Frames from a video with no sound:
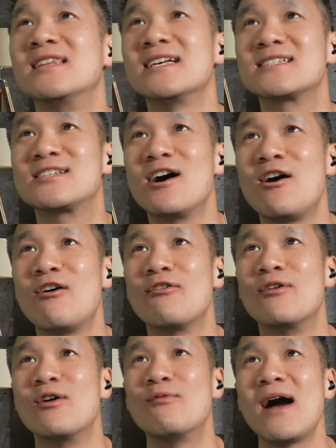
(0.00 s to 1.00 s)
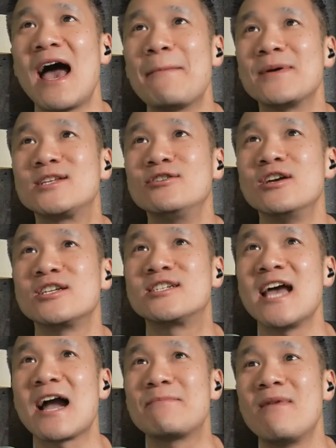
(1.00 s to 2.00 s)
Let's go. What happened to your
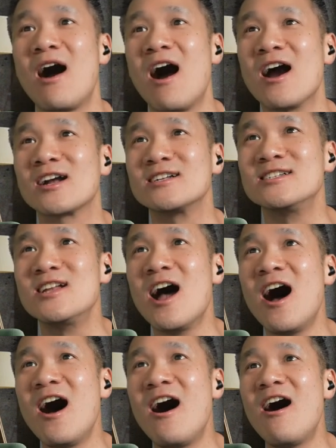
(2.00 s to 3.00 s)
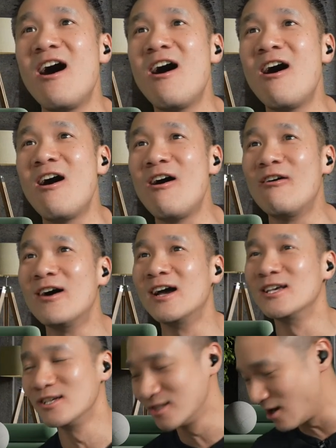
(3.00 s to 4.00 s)
check mark? No.
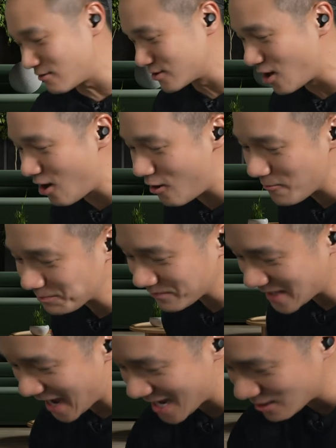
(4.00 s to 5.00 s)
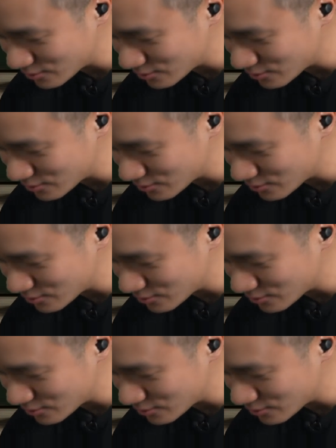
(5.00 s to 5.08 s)
You don't know? I